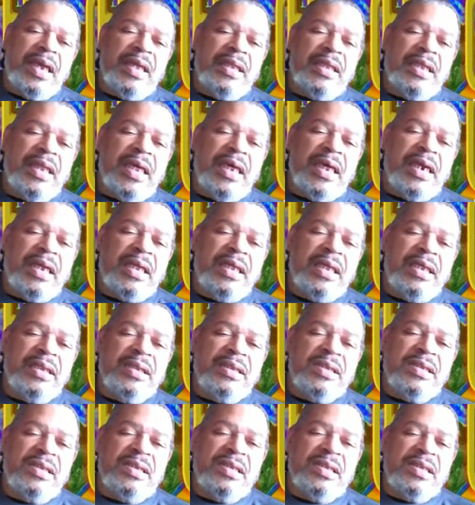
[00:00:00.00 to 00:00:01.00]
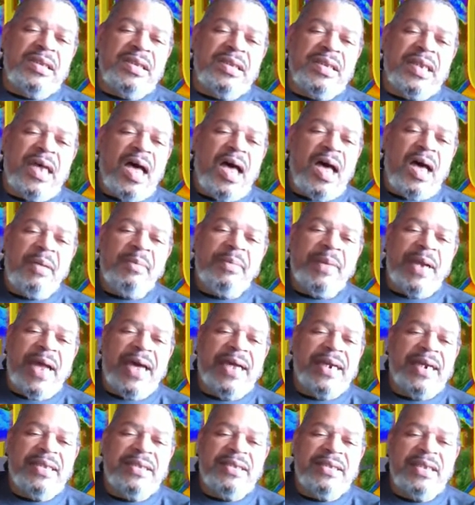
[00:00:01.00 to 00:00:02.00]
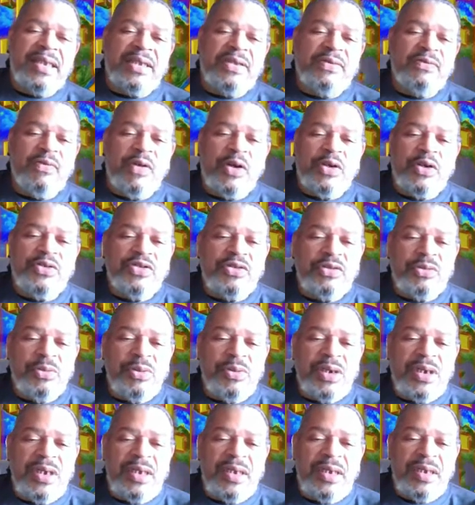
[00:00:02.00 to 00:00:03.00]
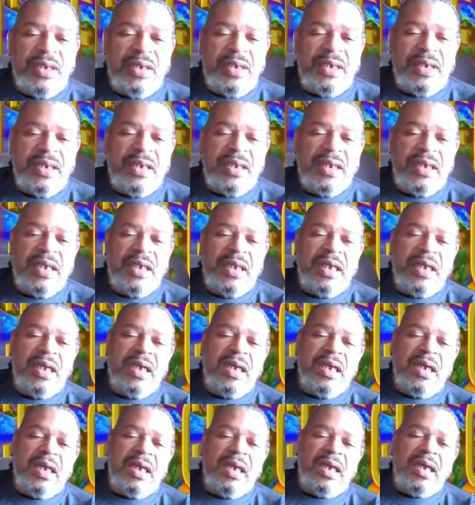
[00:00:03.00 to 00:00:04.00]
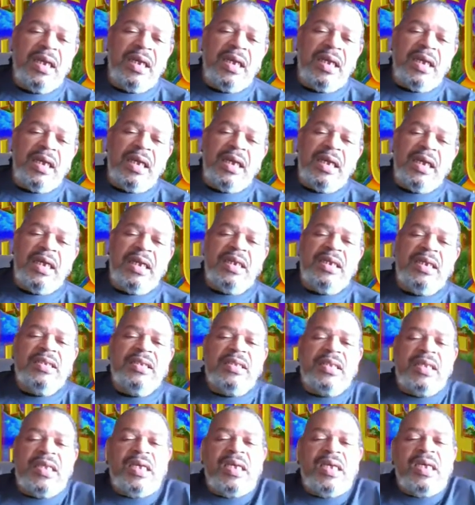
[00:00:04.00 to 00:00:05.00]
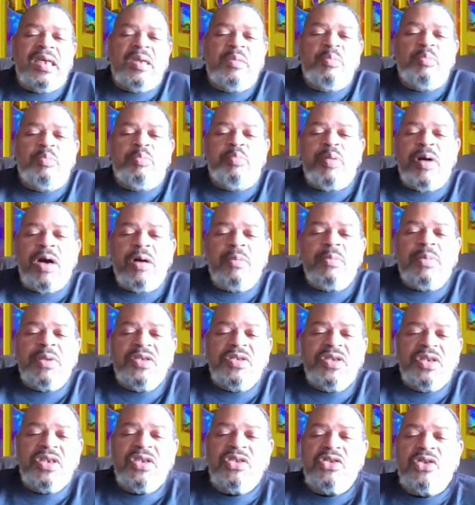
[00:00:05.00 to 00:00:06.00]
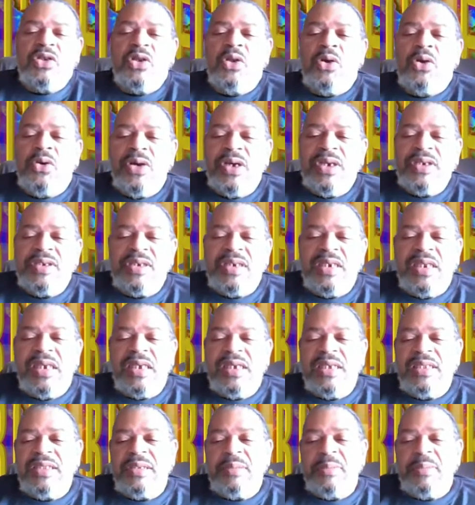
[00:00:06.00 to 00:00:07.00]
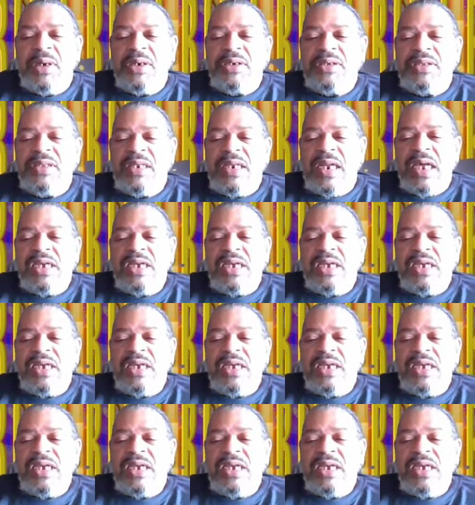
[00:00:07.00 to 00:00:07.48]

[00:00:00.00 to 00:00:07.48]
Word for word: And then in Psalm 96, verse 3, he said, Publish his glorious deeds among the